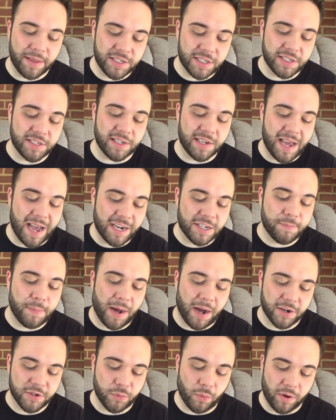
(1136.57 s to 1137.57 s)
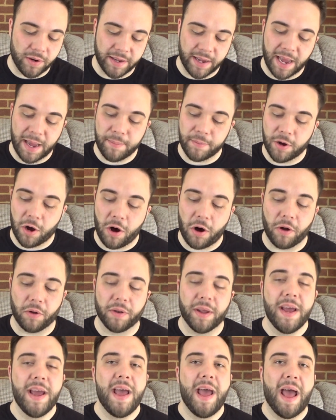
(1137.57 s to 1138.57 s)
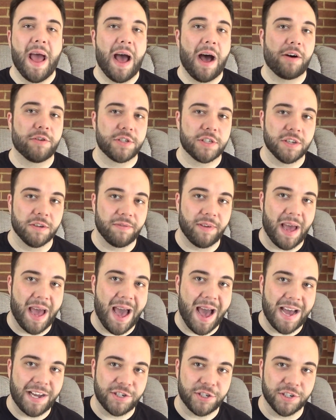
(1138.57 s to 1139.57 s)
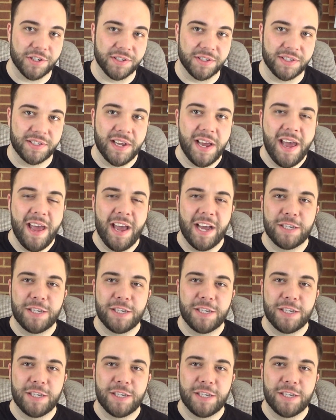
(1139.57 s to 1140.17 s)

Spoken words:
This is an Xbox One game called House of Ashes.